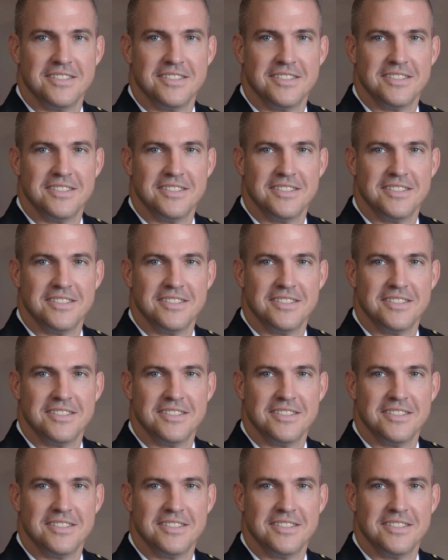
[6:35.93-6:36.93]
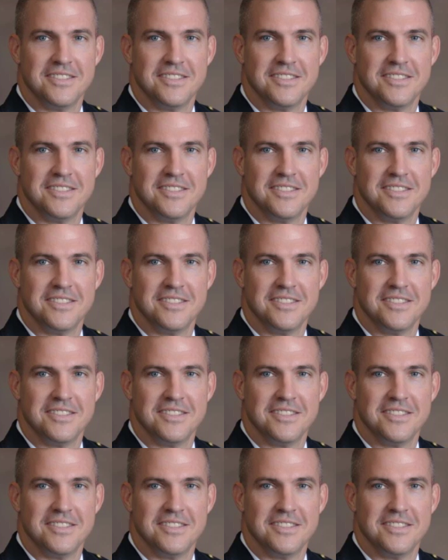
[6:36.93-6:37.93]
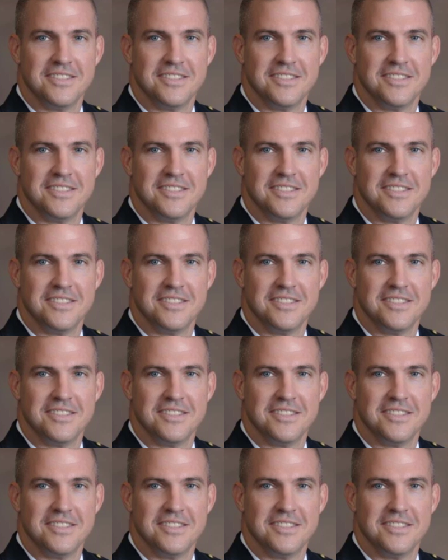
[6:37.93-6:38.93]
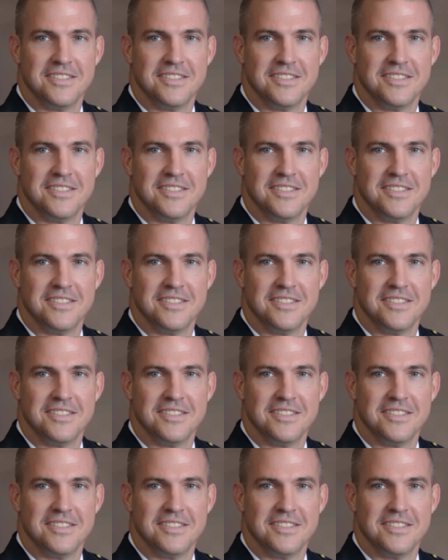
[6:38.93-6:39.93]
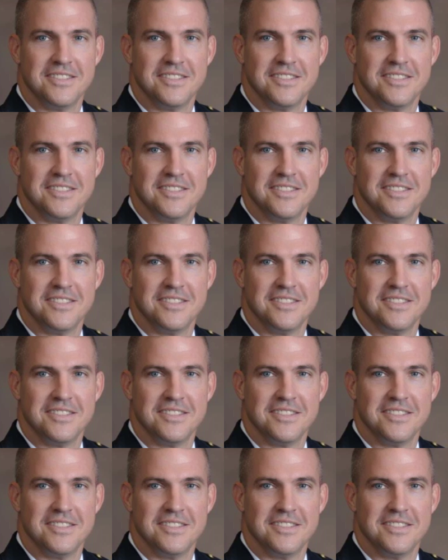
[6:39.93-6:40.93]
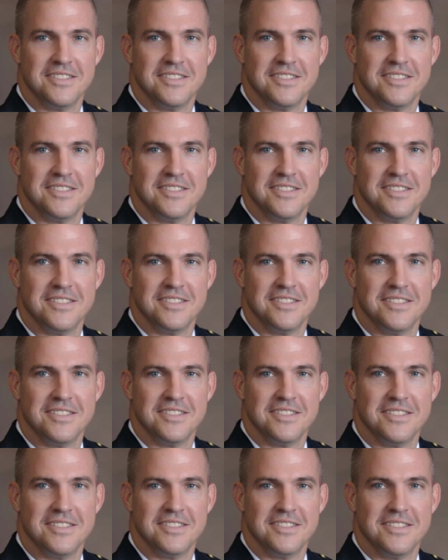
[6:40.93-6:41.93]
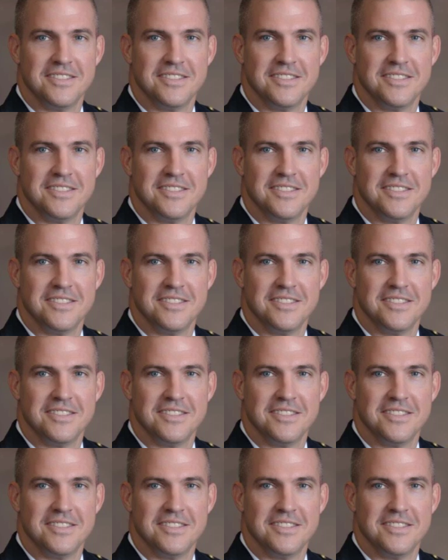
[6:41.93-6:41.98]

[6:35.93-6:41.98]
(no lip movement)